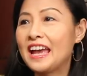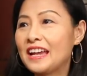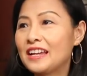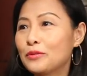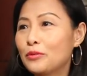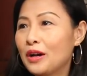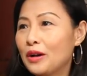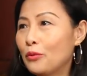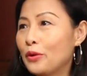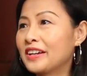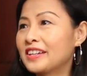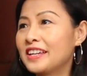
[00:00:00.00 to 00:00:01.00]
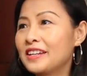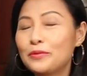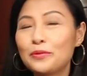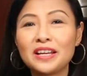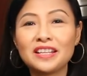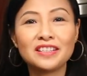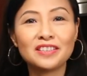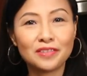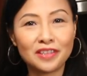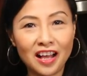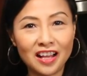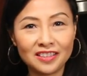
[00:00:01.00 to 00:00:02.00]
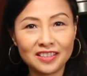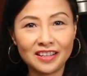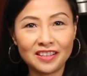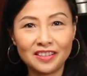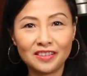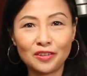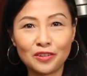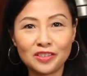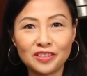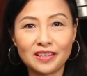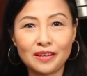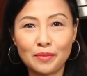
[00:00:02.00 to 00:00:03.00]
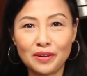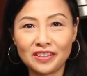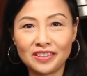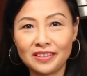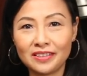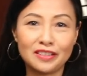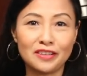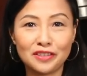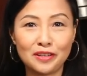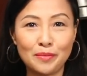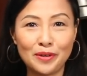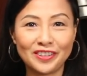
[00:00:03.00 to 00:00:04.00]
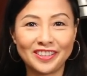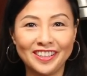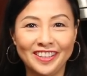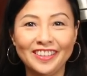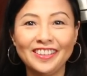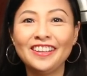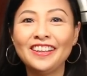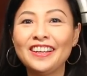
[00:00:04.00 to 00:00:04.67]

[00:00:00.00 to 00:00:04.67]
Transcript: And while we are getting ready to Canada in North America, South America,